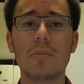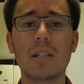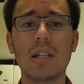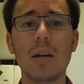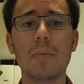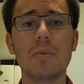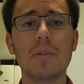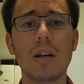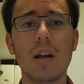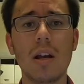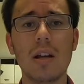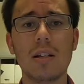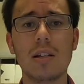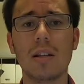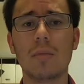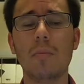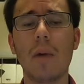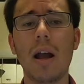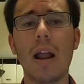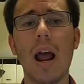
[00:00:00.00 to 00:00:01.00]
tips
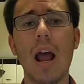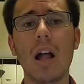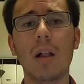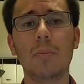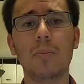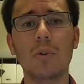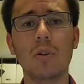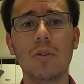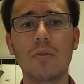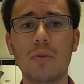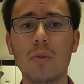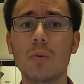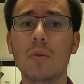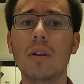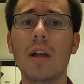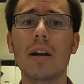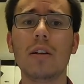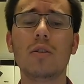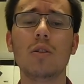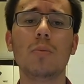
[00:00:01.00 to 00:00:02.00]
that might help you if you
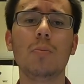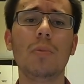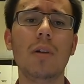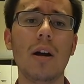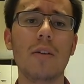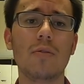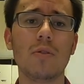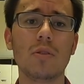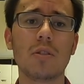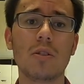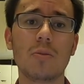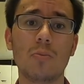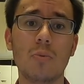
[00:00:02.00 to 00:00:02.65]
would like to apply for this